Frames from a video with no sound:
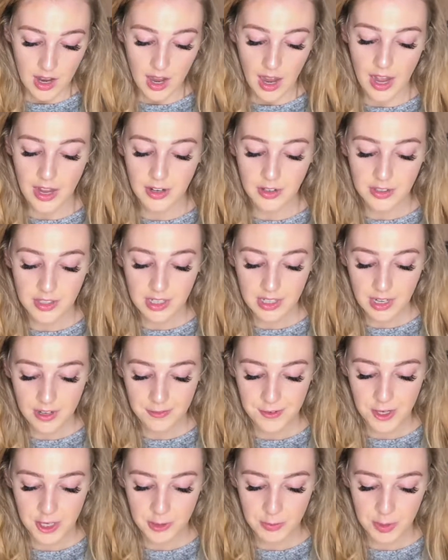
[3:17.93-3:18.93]
I don't think I
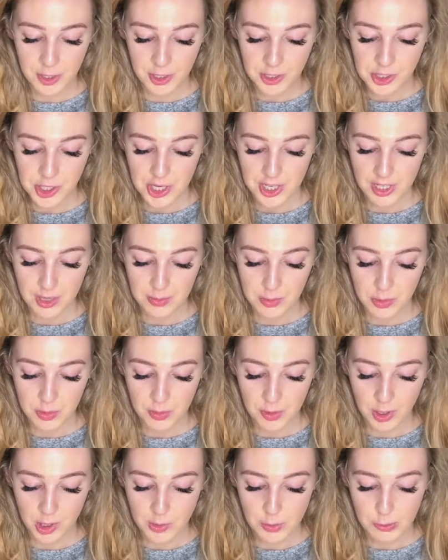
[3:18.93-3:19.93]
found Marc Jacobs'
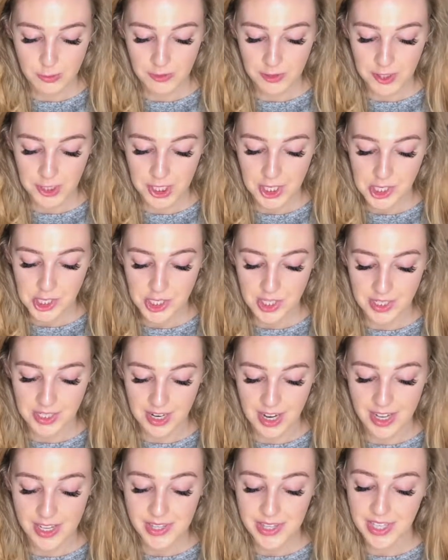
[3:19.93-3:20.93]
remarkable foundation.
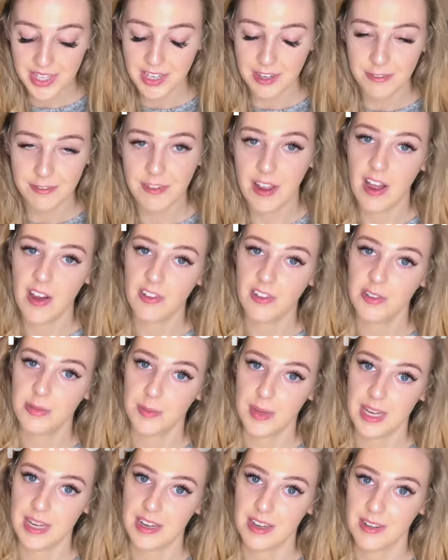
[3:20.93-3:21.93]
I think it found
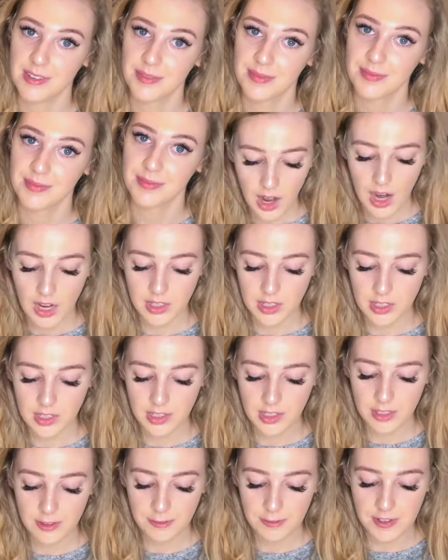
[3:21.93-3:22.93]
me. I
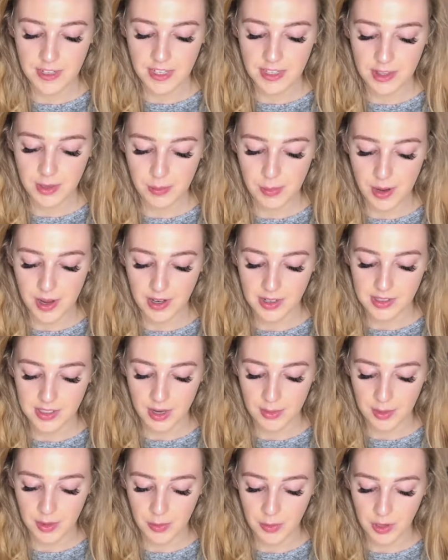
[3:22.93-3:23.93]
literally feed the bugs
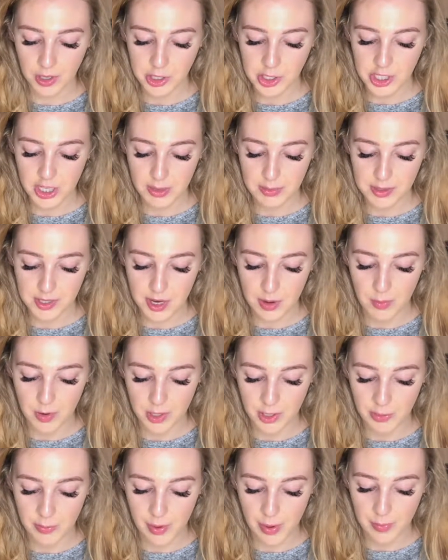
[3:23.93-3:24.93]
at my work chips, yet
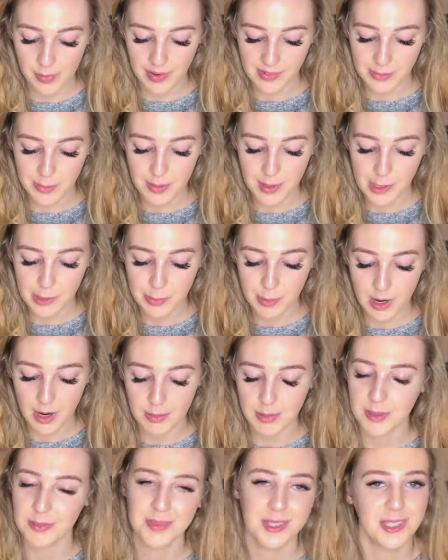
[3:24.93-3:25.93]
wonder why we have a bug
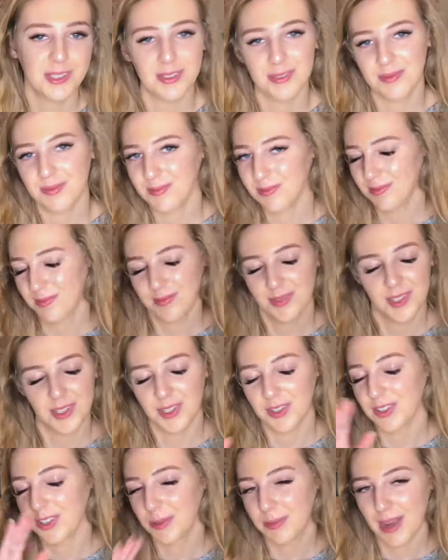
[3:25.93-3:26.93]
problem. This
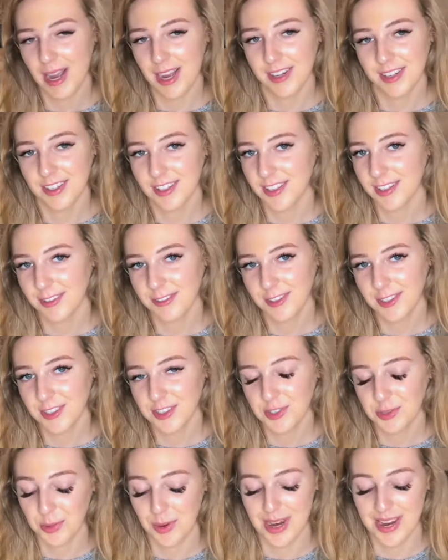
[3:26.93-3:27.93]
circles back to the
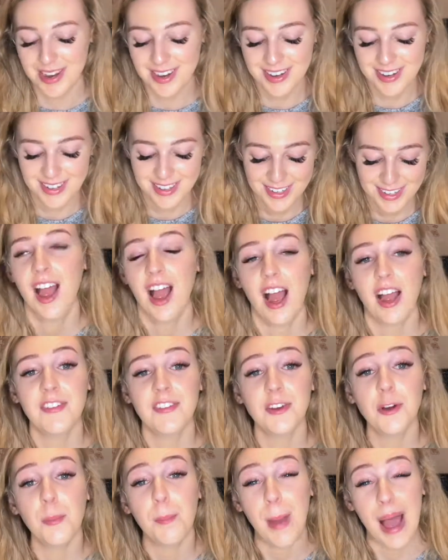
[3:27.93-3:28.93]
first tweet. I
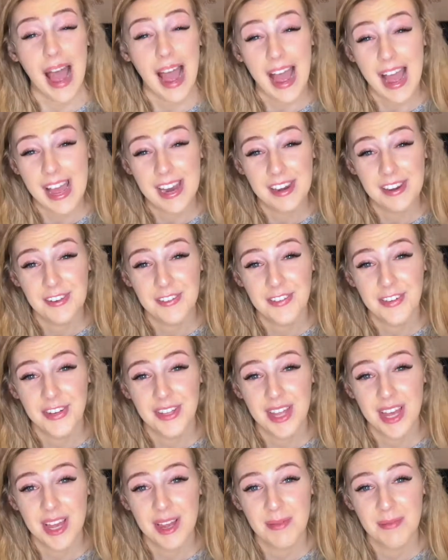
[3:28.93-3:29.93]
feel bad for
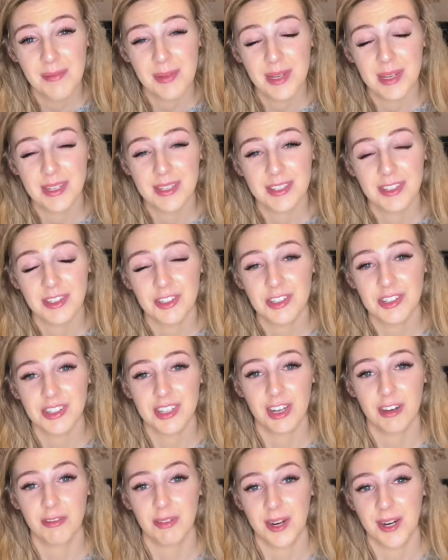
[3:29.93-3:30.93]
them because they're just
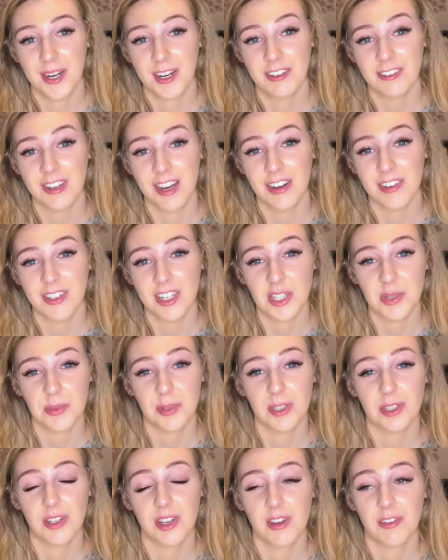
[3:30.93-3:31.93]
like running around
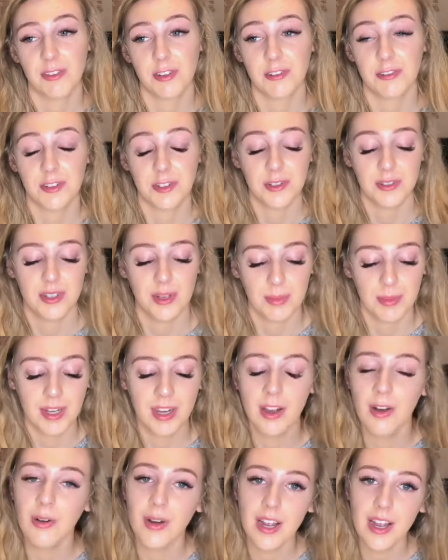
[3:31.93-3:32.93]
desperately looking for food and I'm like,
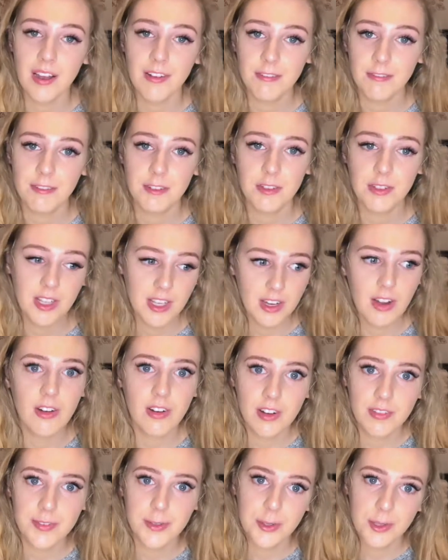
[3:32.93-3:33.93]
oh, I have food, like I'll
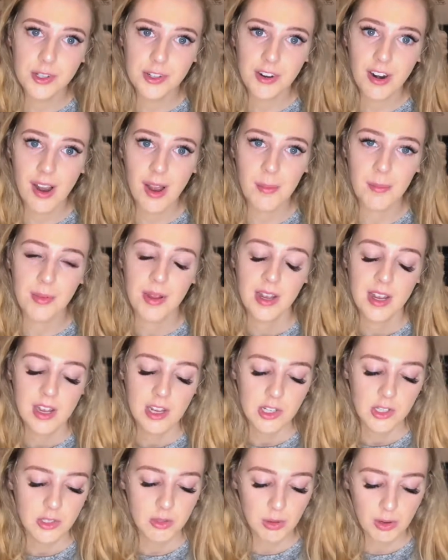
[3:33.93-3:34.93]
give you a crumb.
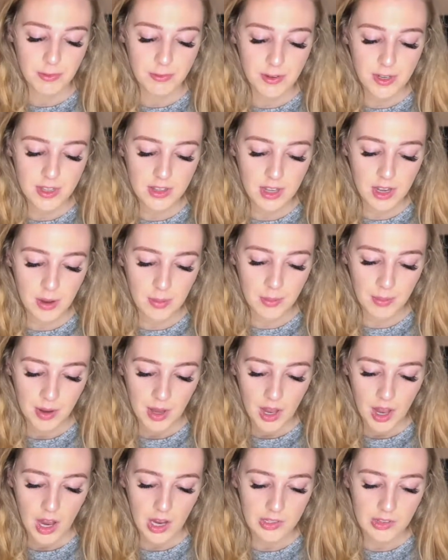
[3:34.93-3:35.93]
So I feed them
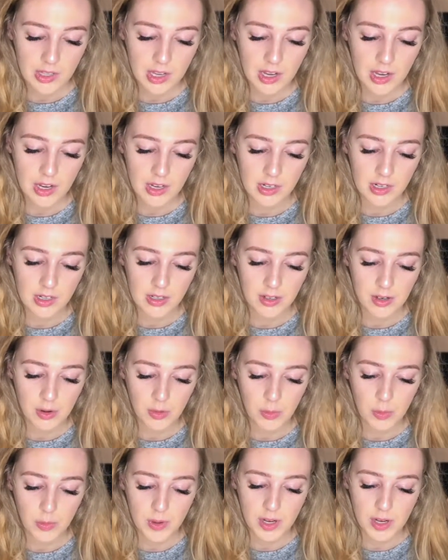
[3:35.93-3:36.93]
and then
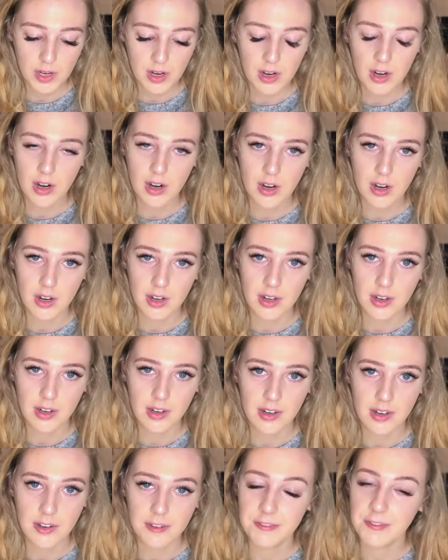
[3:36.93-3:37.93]
we
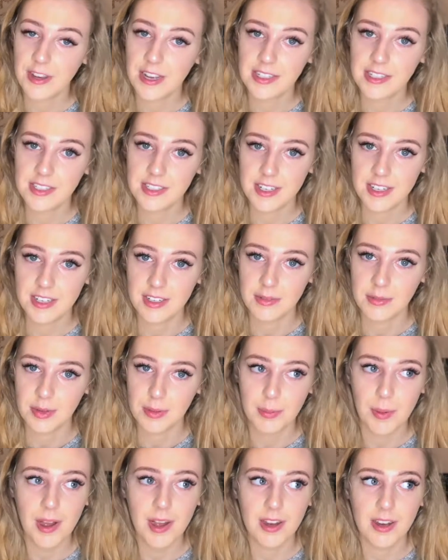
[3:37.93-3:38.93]
are infested
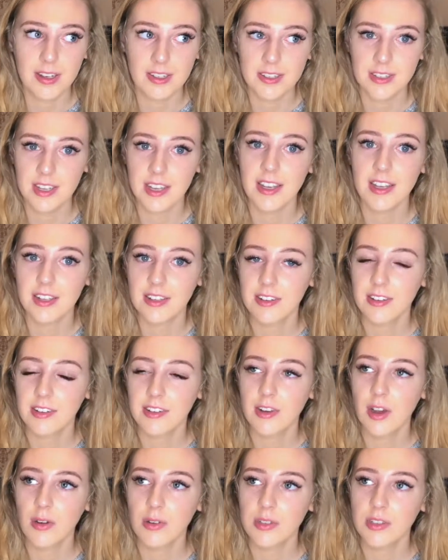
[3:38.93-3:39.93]
with bugs.
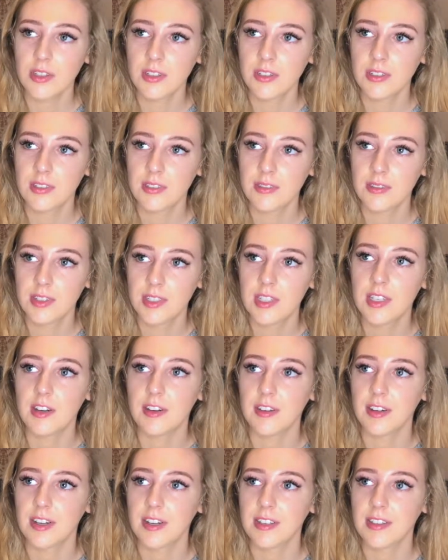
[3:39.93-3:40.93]
It goes in
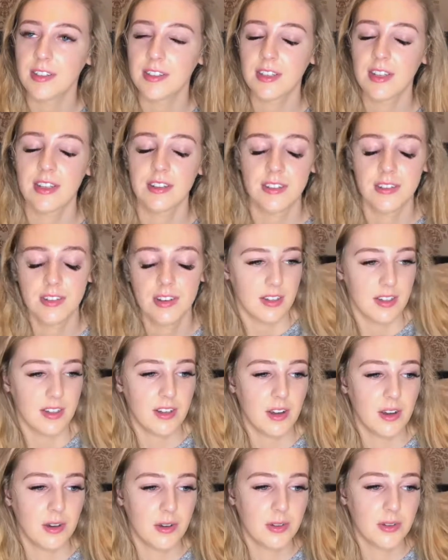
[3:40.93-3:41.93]
series. It
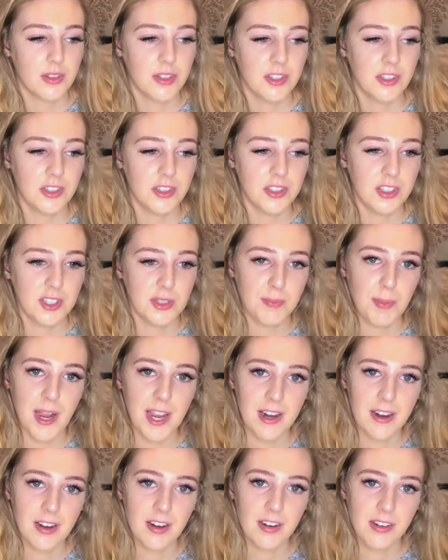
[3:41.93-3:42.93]
goes
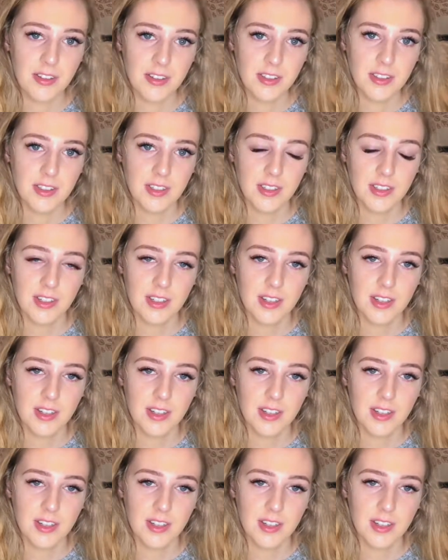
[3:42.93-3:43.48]
spiders,